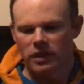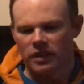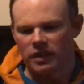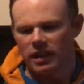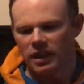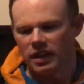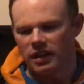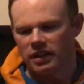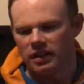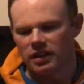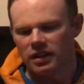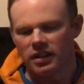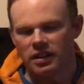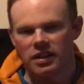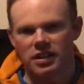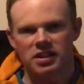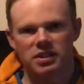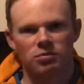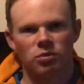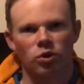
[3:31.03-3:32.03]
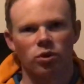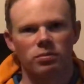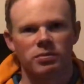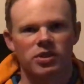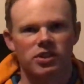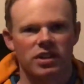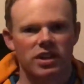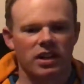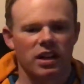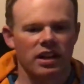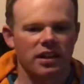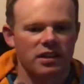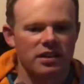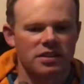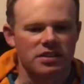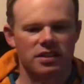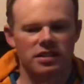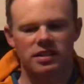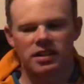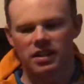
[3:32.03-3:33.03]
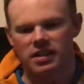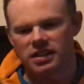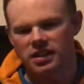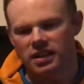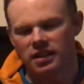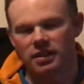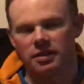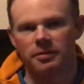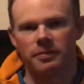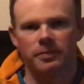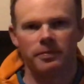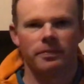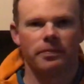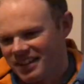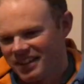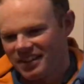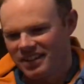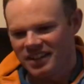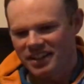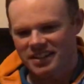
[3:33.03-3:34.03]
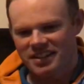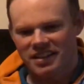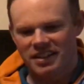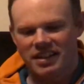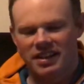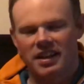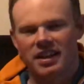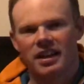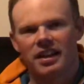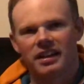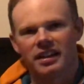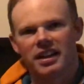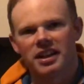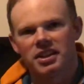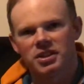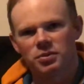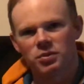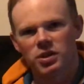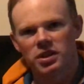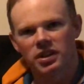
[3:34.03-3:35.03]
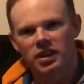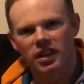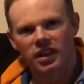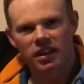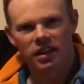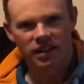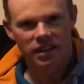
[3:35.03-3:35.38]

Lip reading: then a small machine like this is ideal. Right, I'll get it to work.